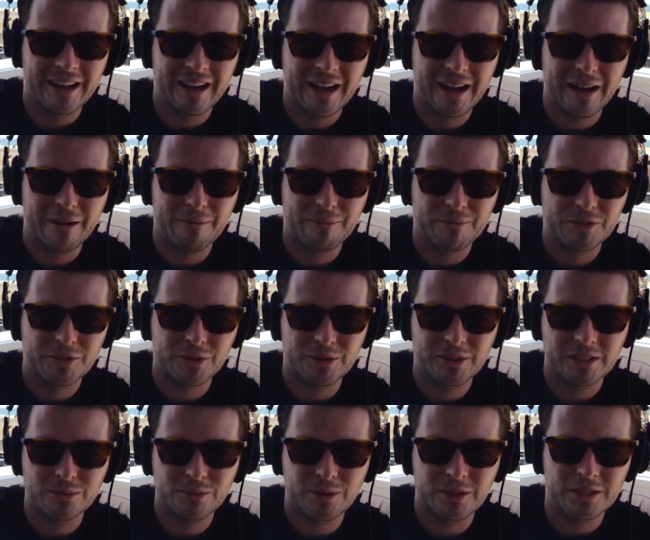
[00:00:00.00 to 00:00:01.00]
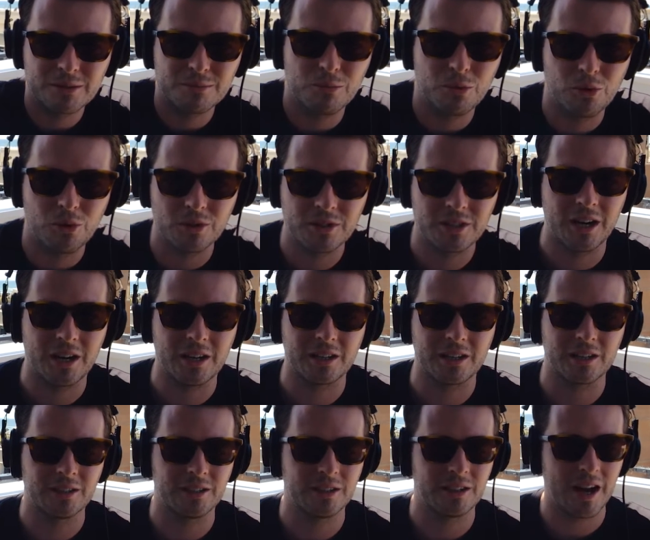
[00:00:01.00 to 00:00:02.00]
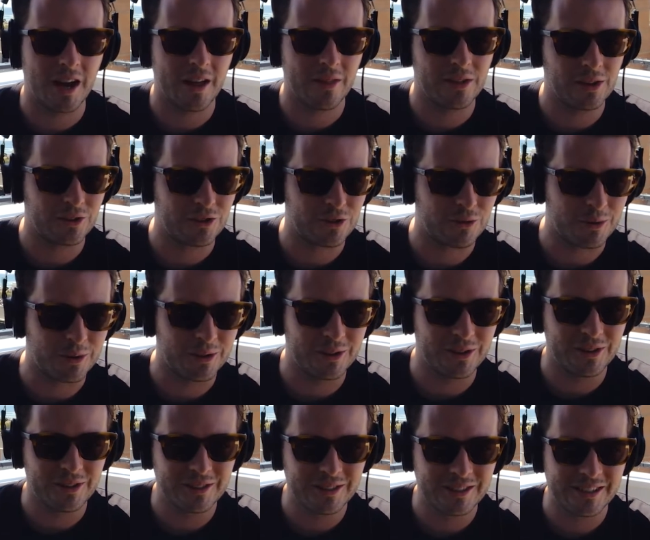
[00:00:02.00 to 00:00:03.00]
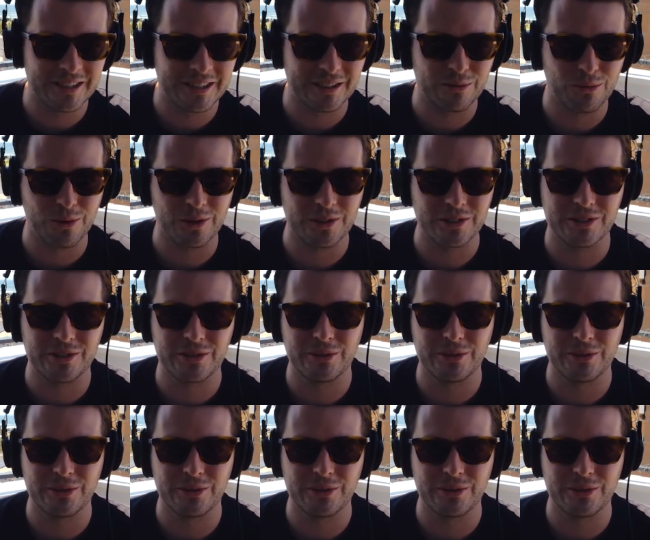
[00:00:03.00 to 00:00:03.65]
Um, so in this one, it's more targeted at the entrepreneurs that want